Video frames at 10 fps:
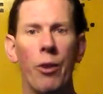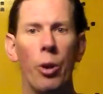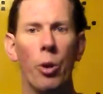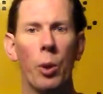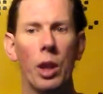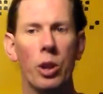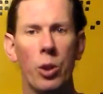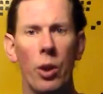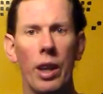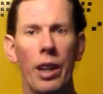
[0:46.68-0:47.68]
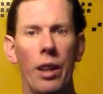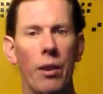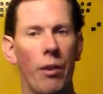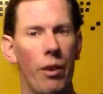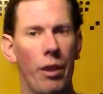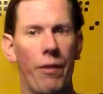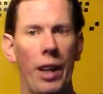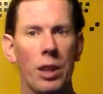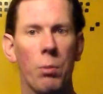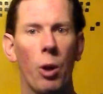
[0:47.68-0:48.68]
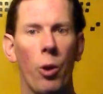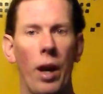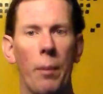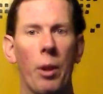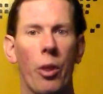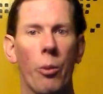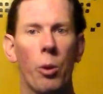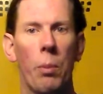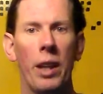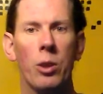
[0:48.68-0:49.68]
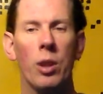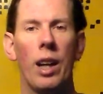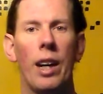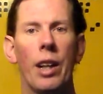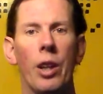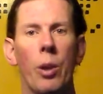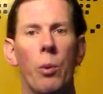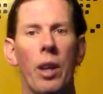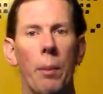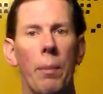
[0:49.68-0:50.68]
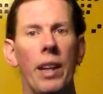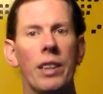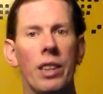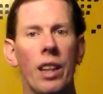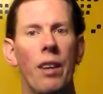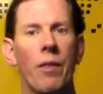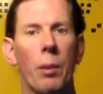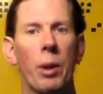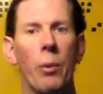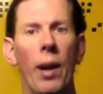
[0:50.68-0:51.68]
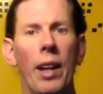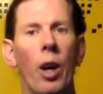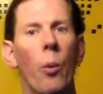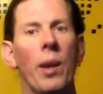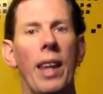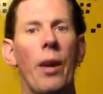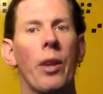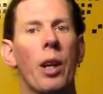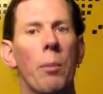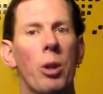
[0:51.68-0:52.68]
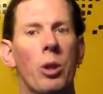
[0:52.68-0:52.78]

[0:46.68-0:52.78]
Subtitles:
If you join the FANS program through Patreon, you will get Peace, Love, Liberty Radio without the